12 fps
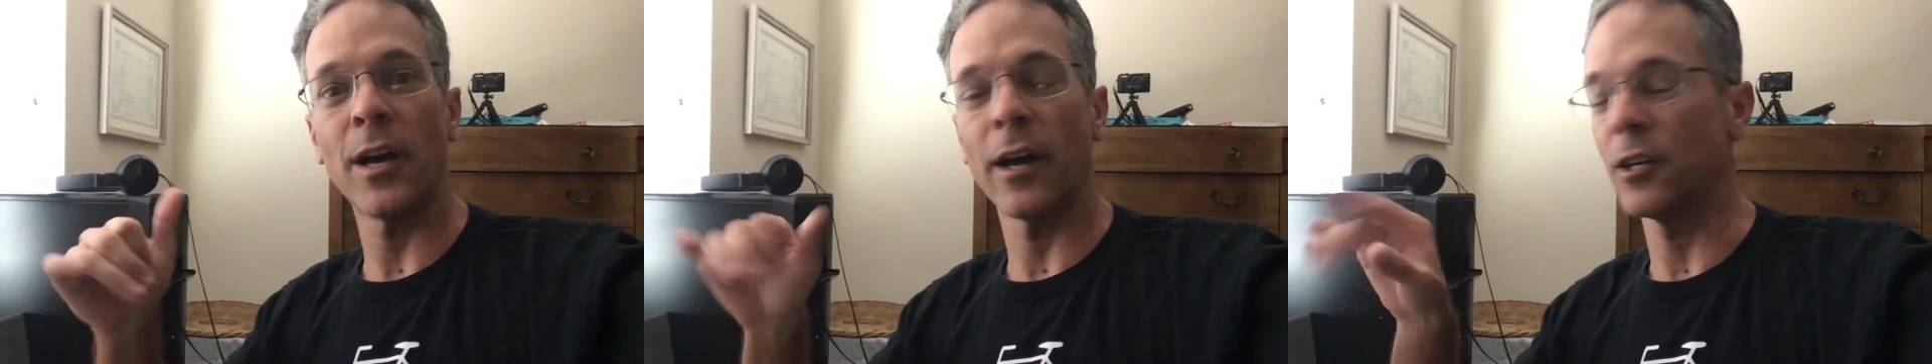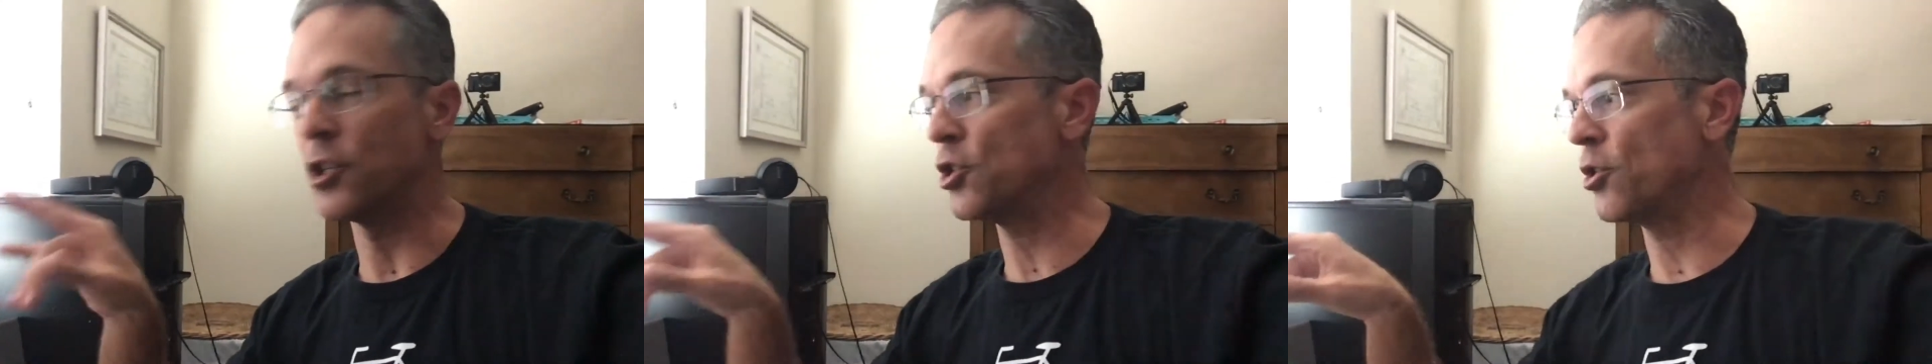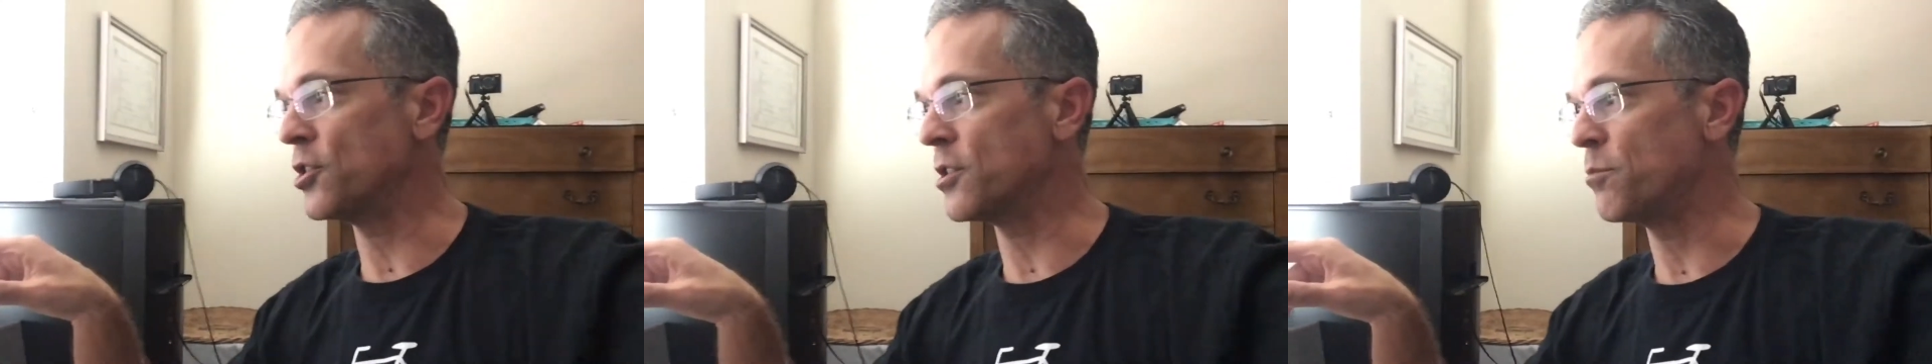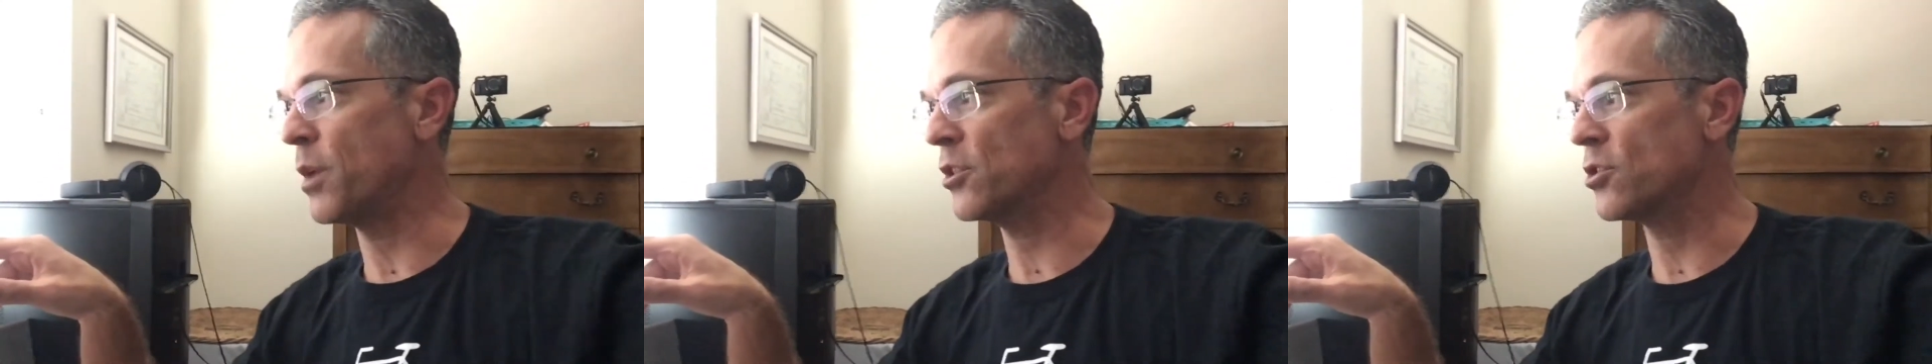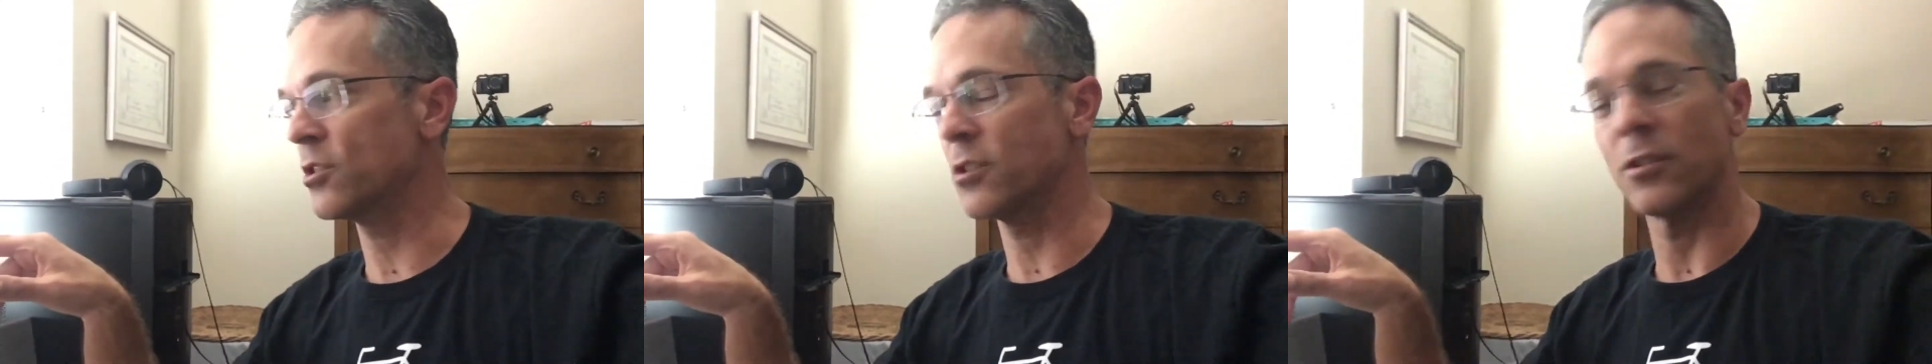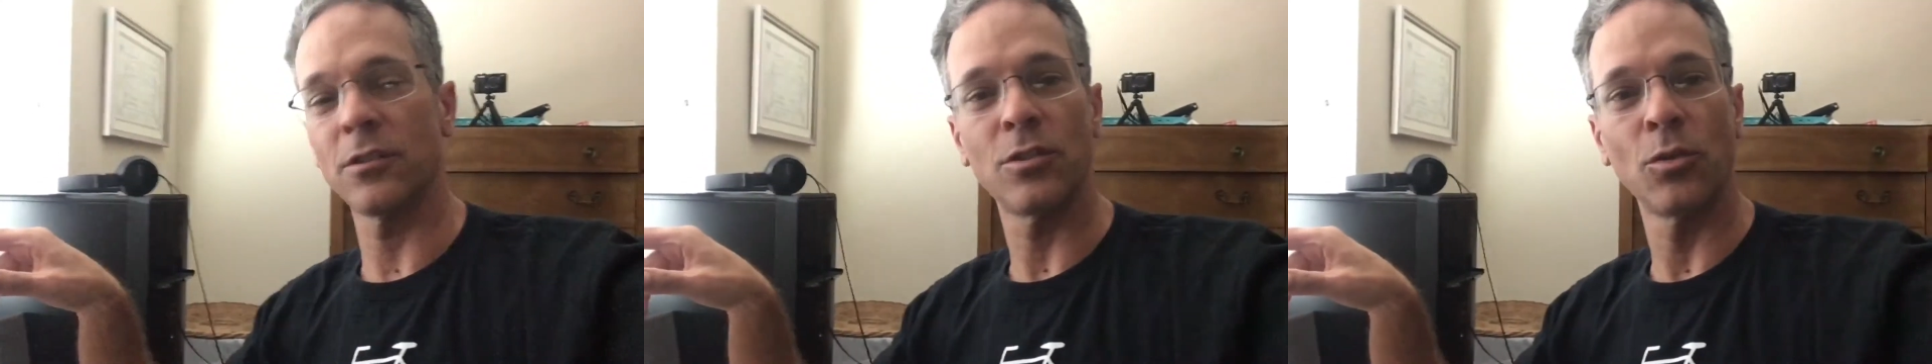I'm gonna show you some pictures of
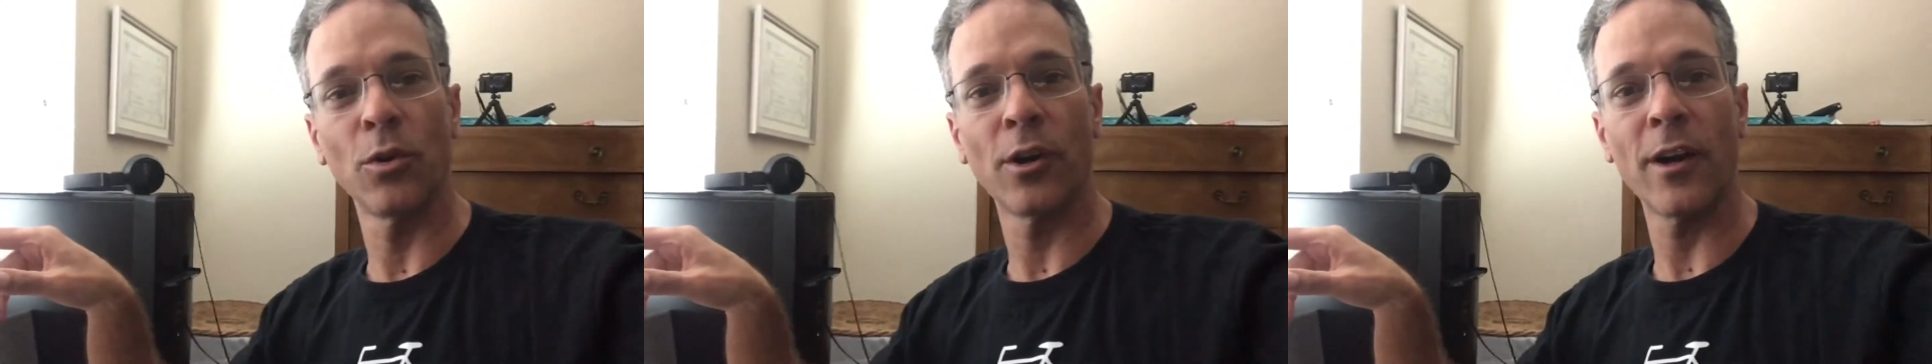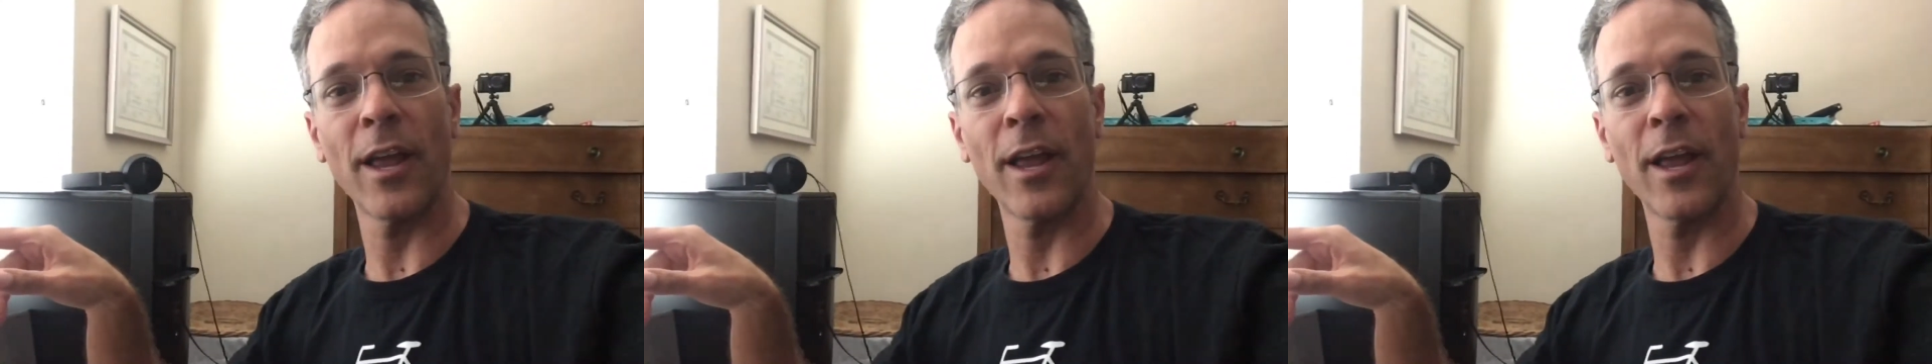the tour